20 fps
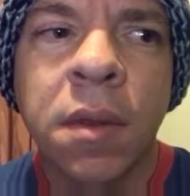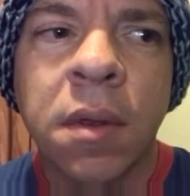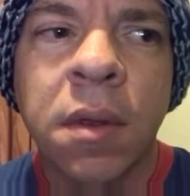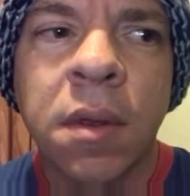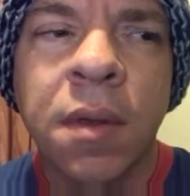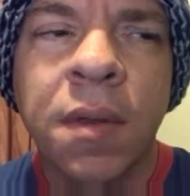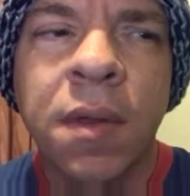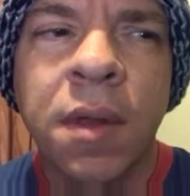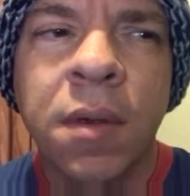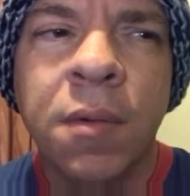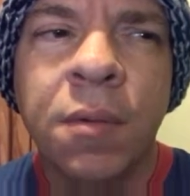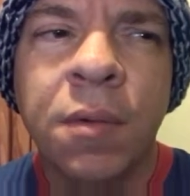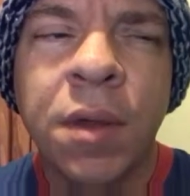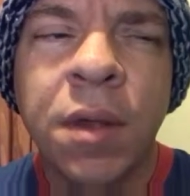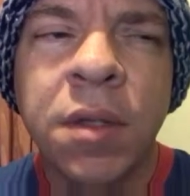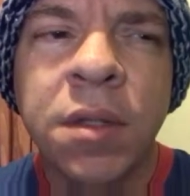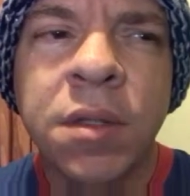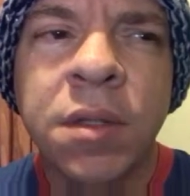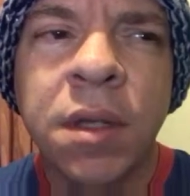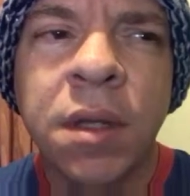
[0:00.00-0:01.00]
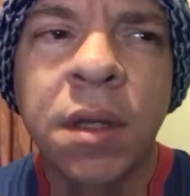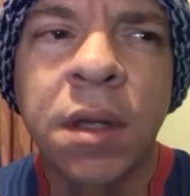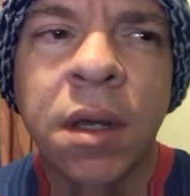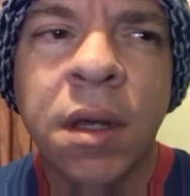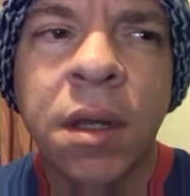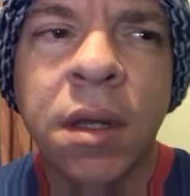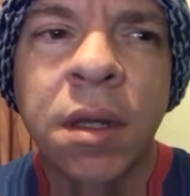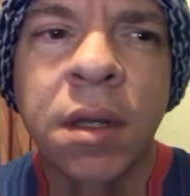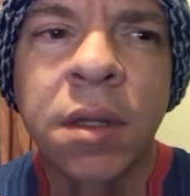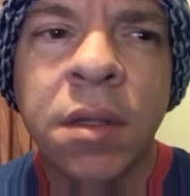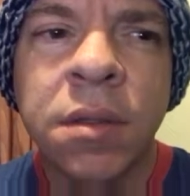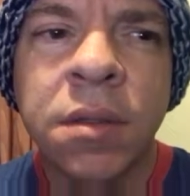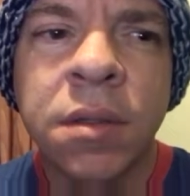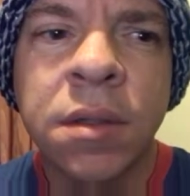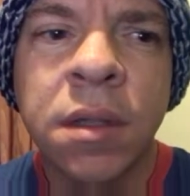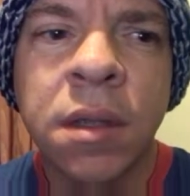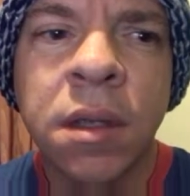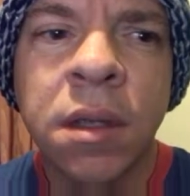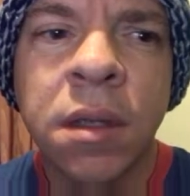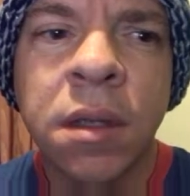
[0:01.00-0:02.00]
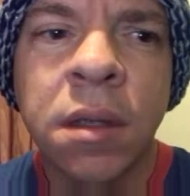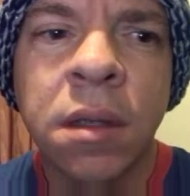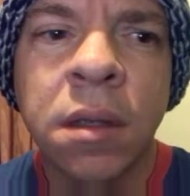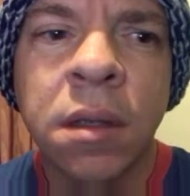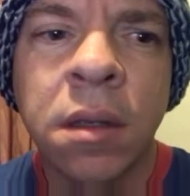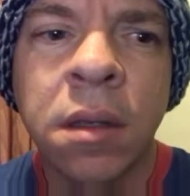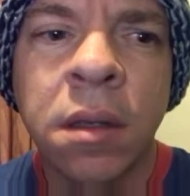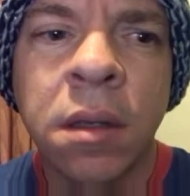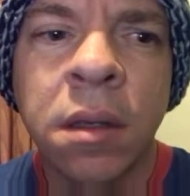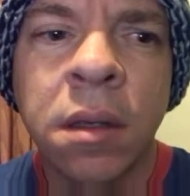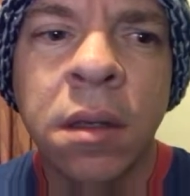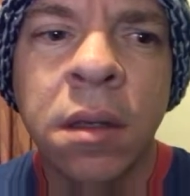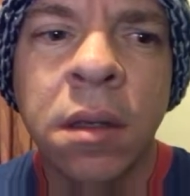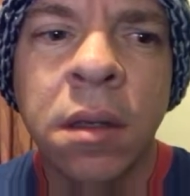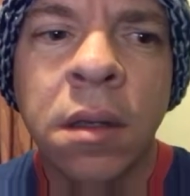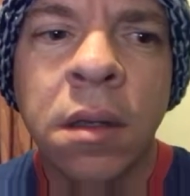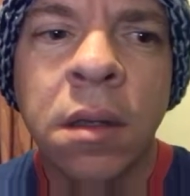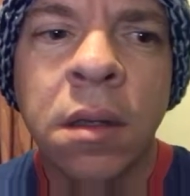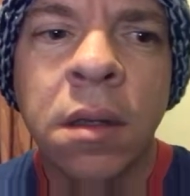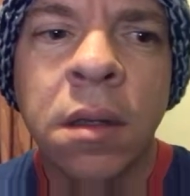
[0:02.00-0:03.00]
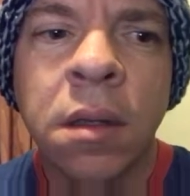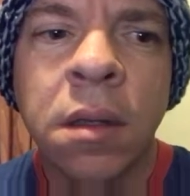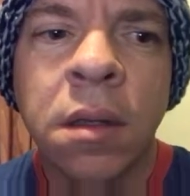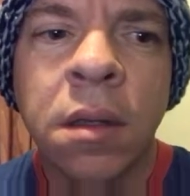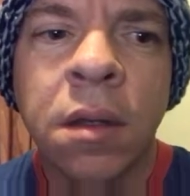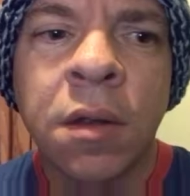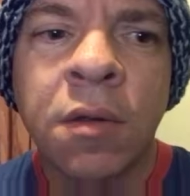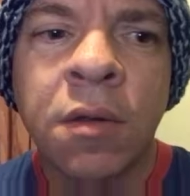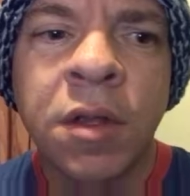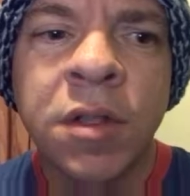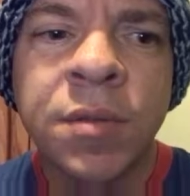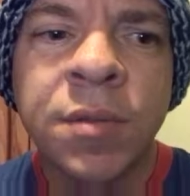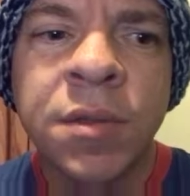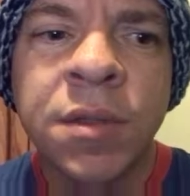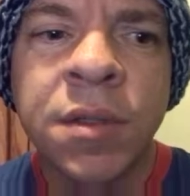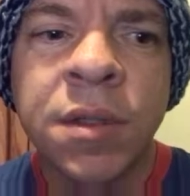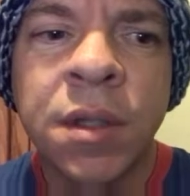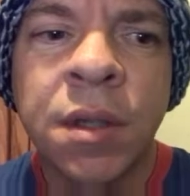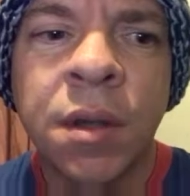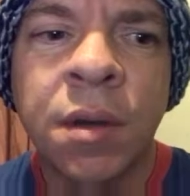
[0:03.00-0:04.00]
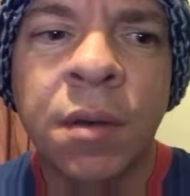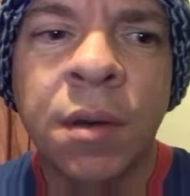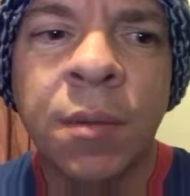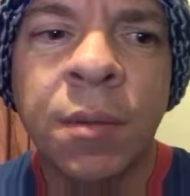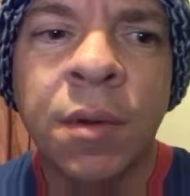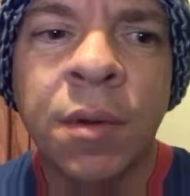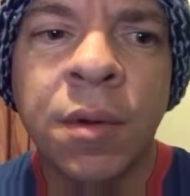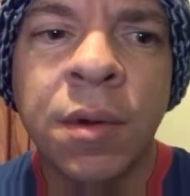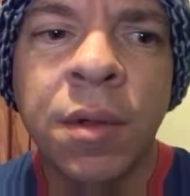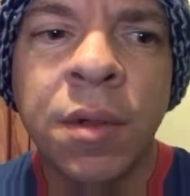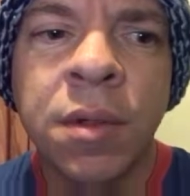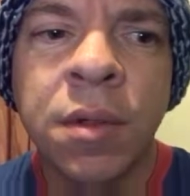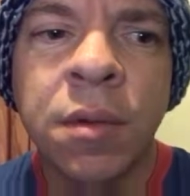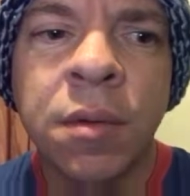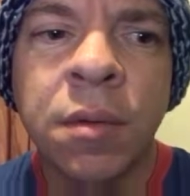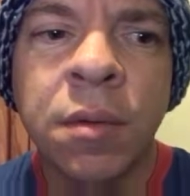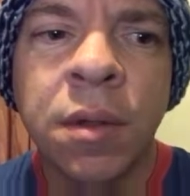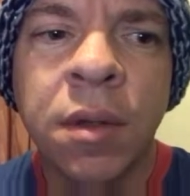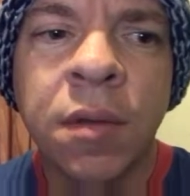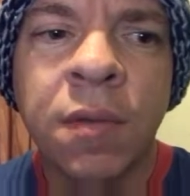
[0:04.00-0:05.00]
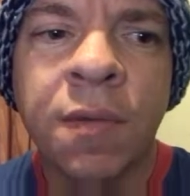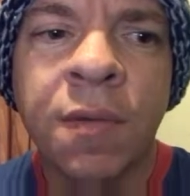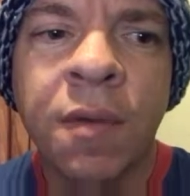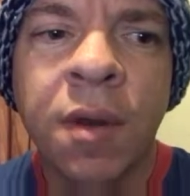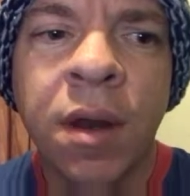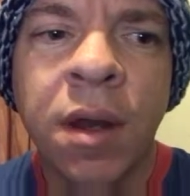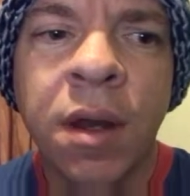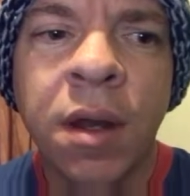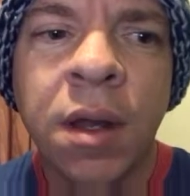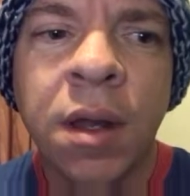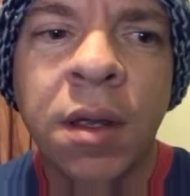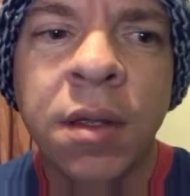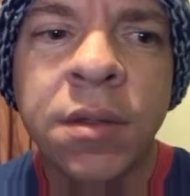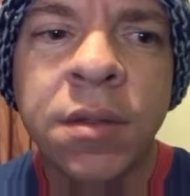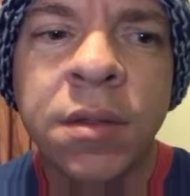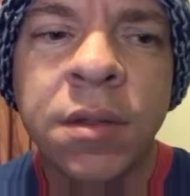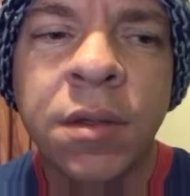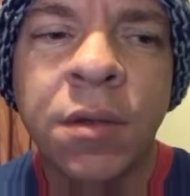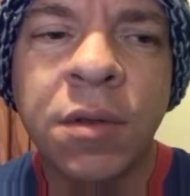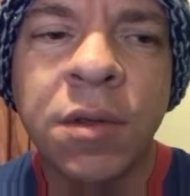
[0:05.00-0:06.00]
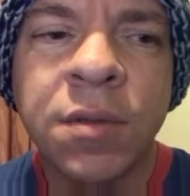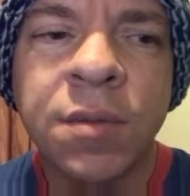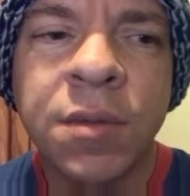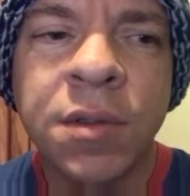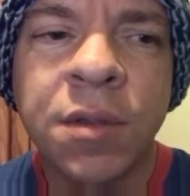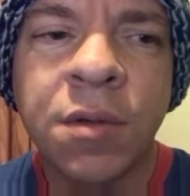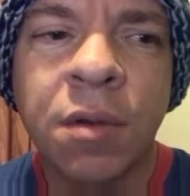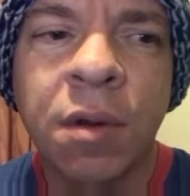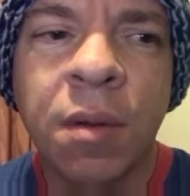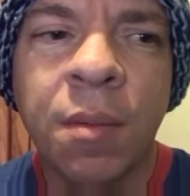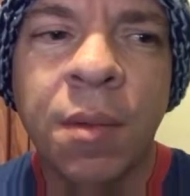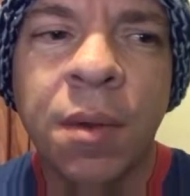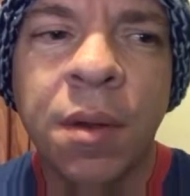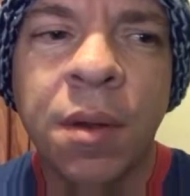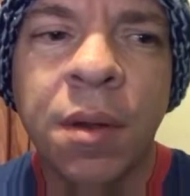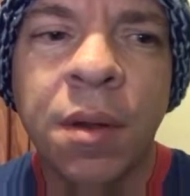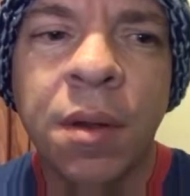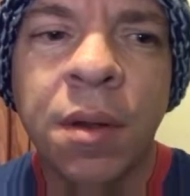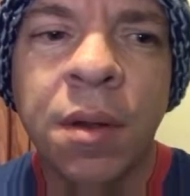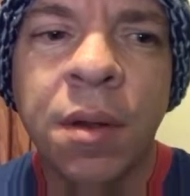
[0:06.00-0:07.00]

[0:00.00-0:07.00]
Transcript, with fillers: And I think Wednesday night is the Christmas dinner I'm going to, and Friday night is the Christmas drama